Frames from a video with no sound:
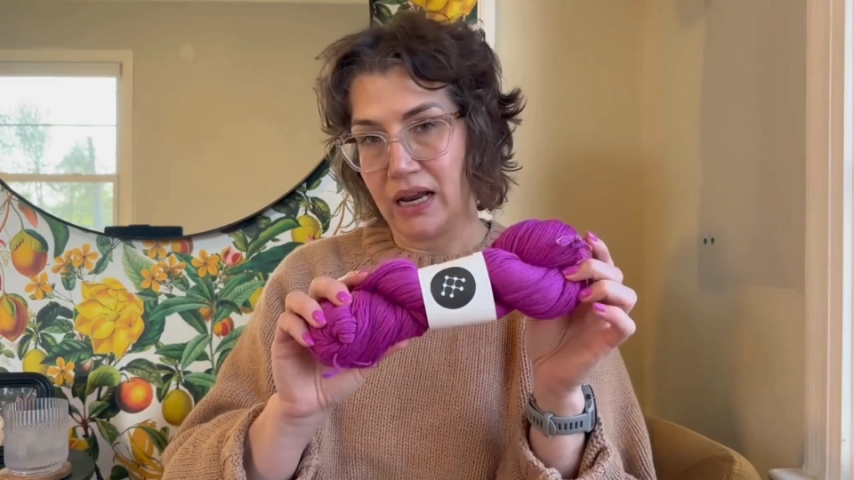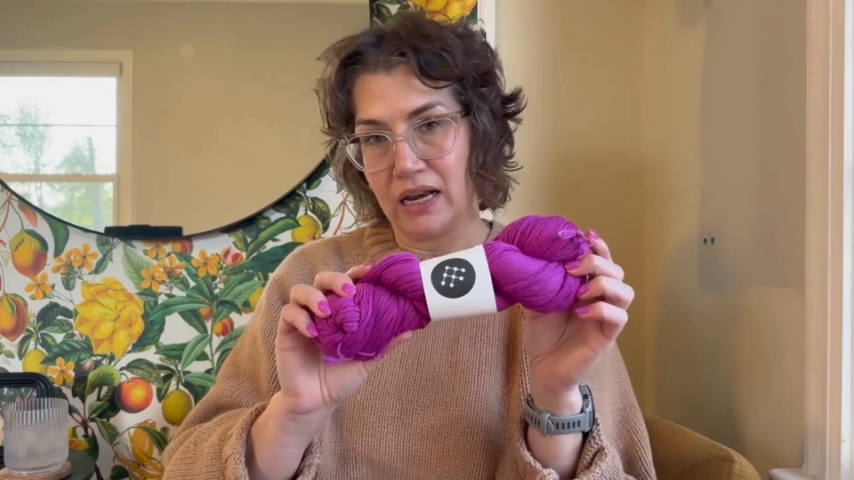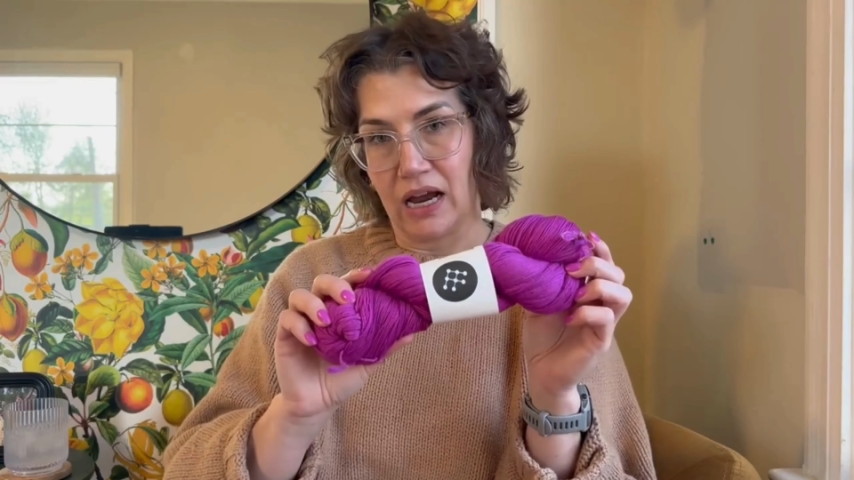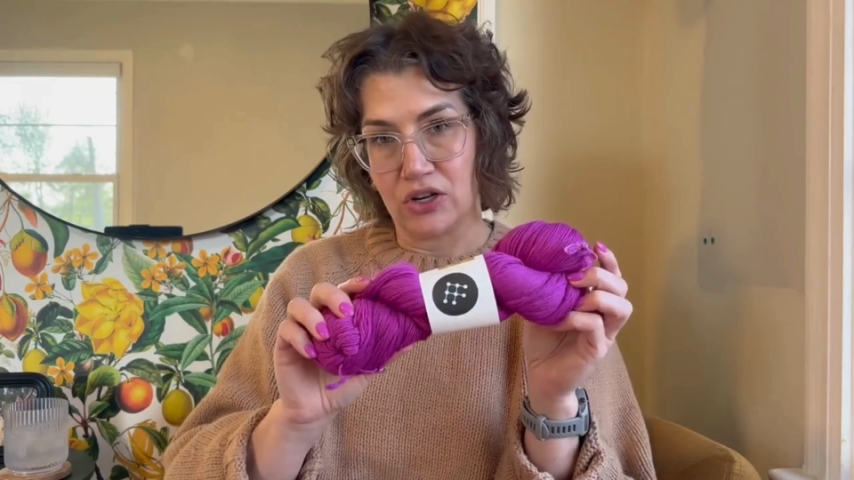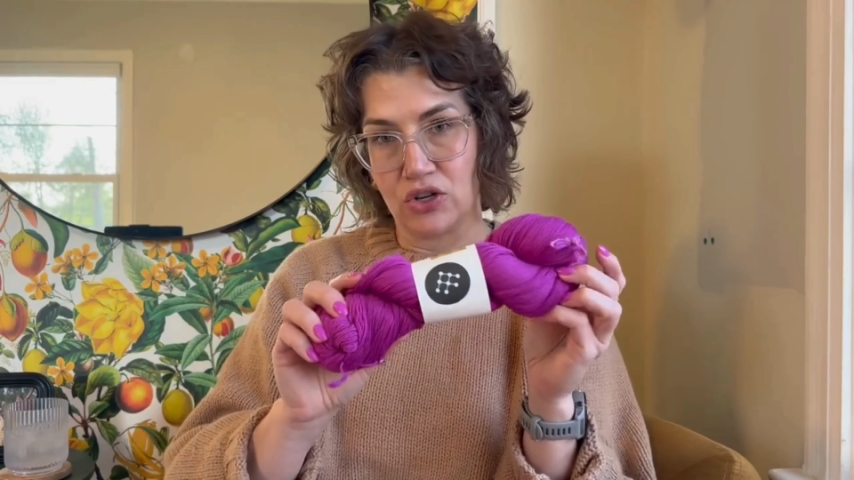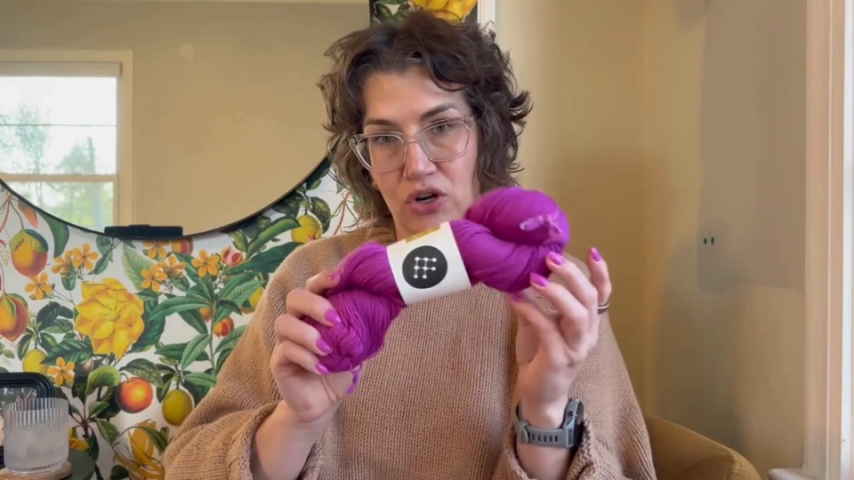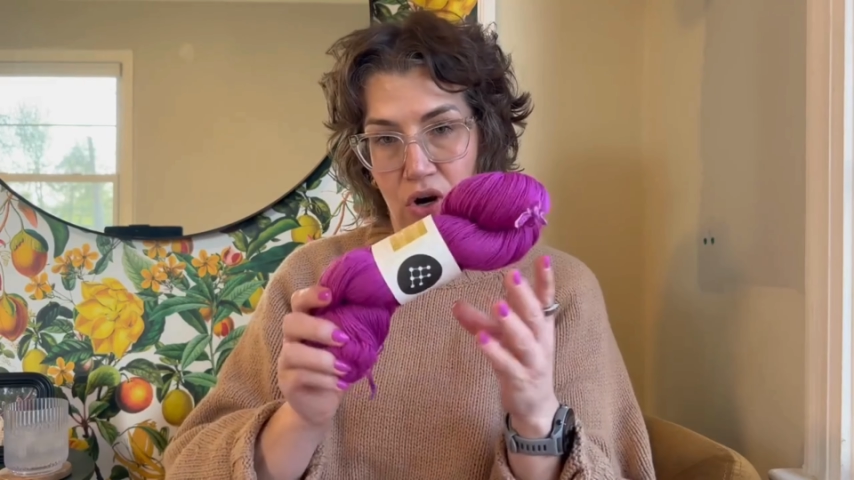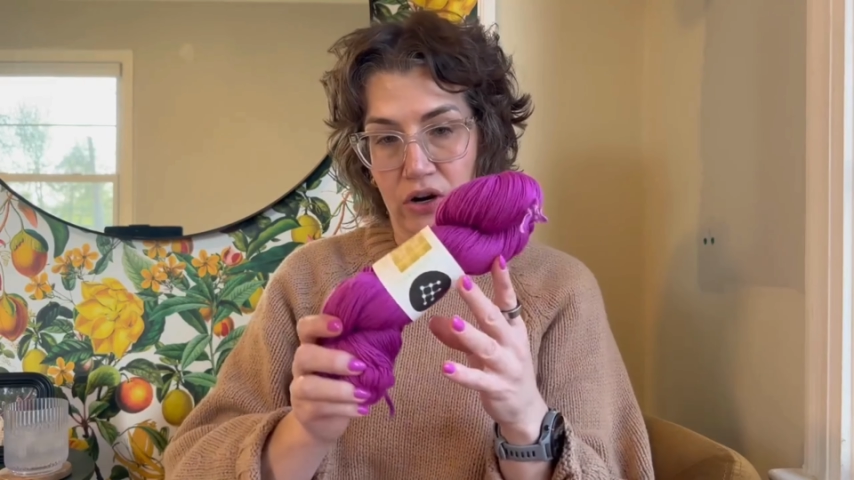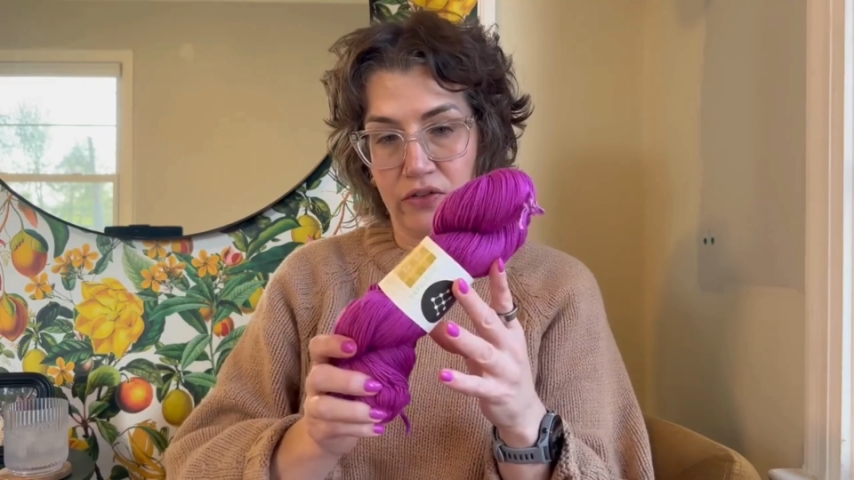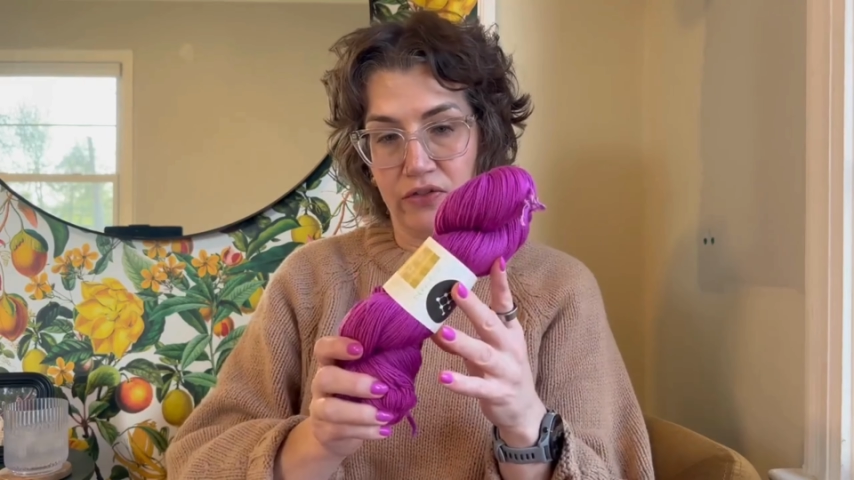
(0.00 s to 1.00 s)
Nash
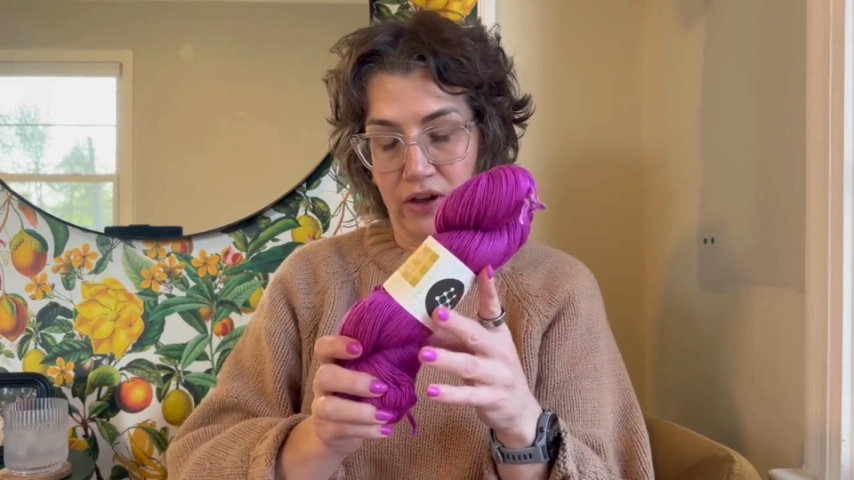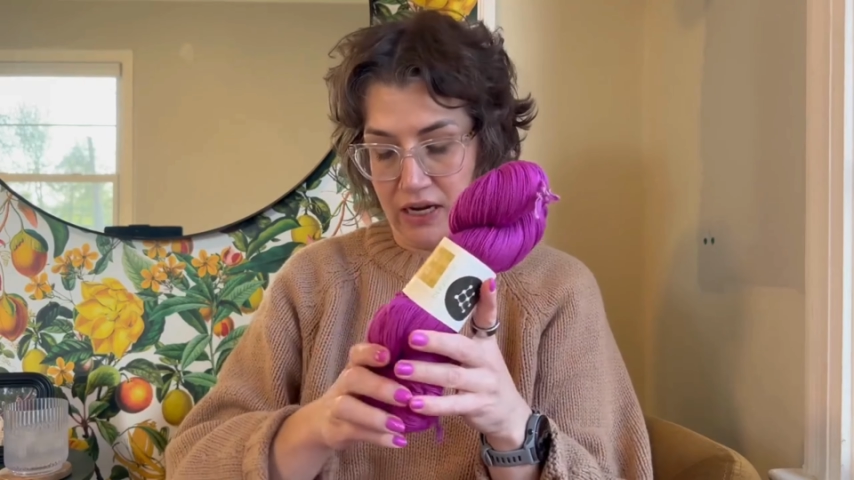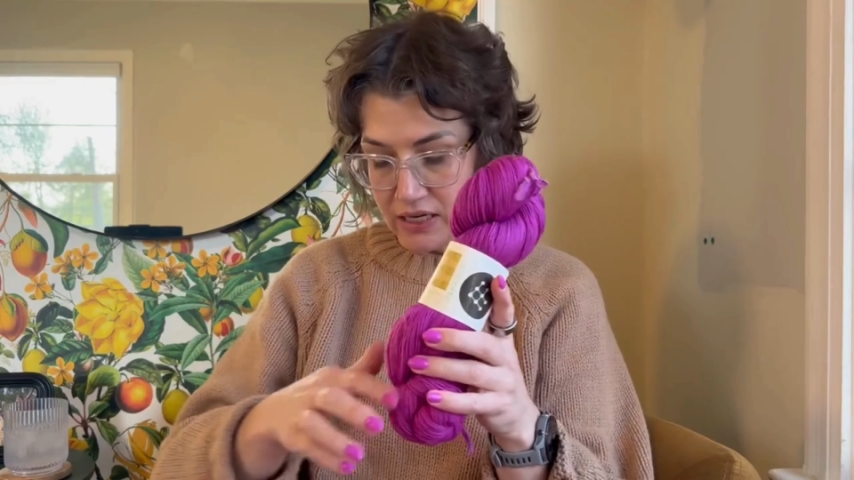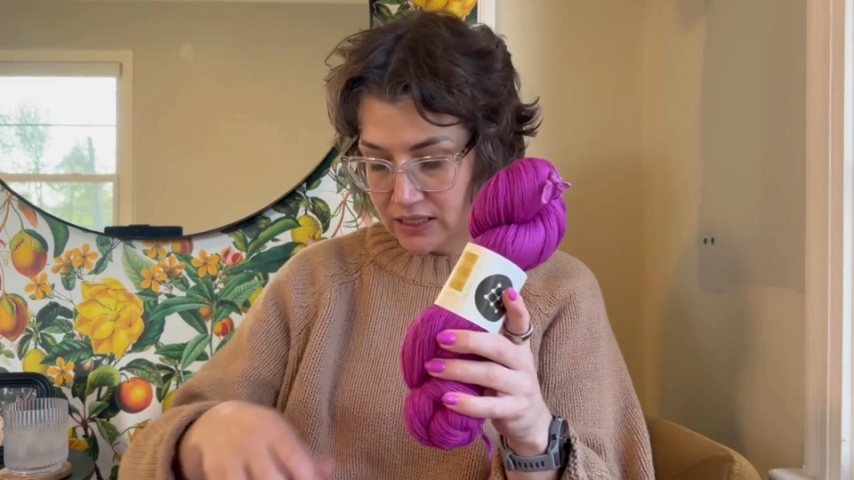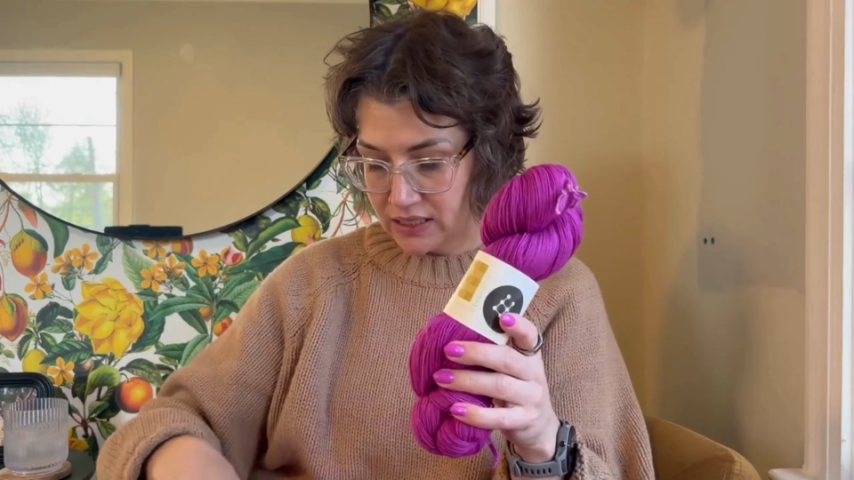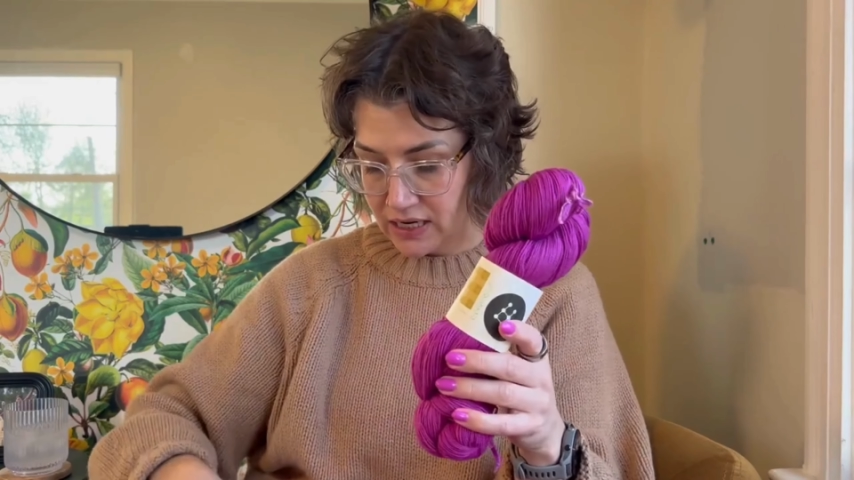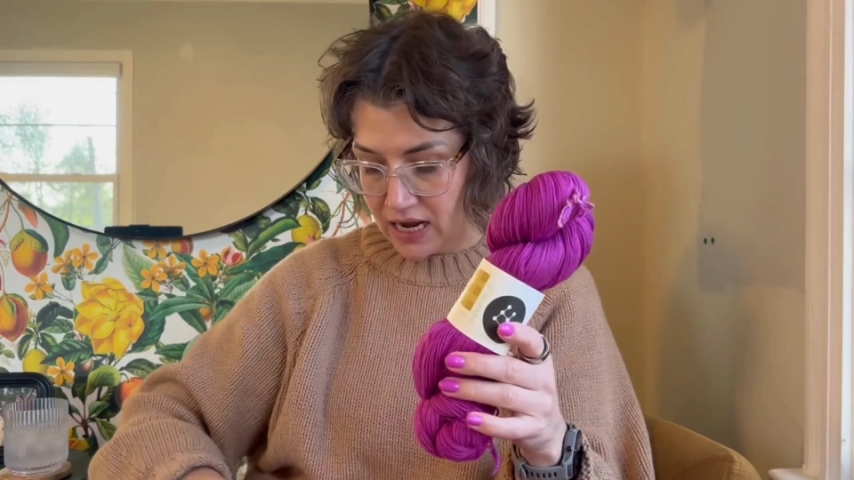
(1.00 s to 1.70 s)
Yarn Fest.